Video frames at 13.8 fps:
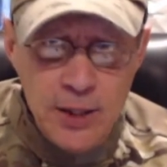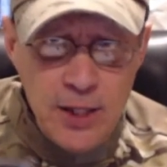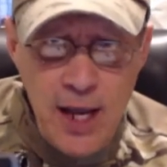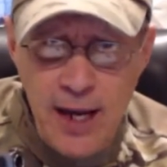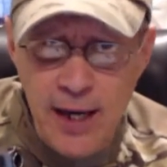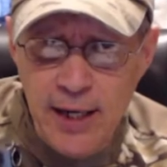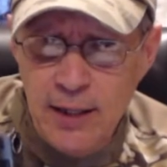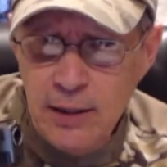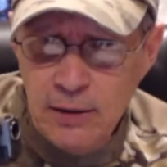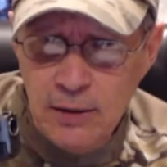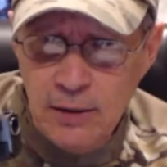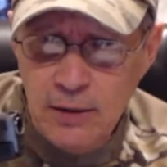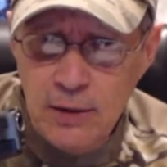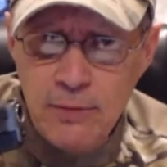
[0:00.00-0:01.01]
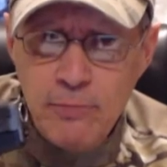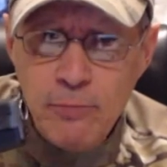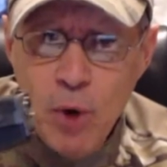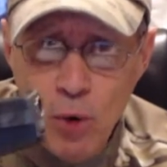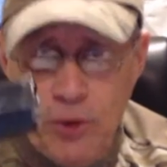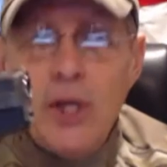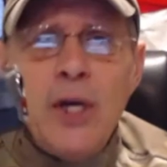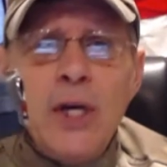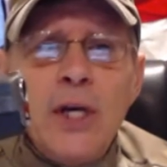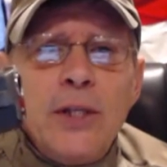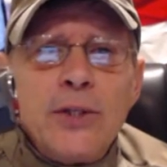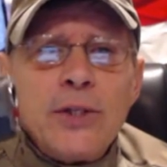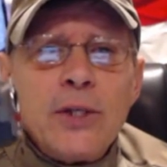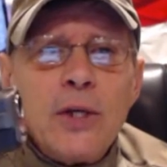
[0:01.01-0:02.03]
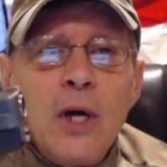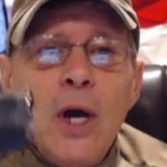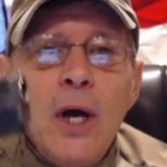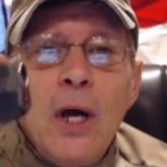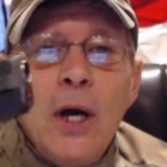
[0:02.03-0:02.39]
designed both guns.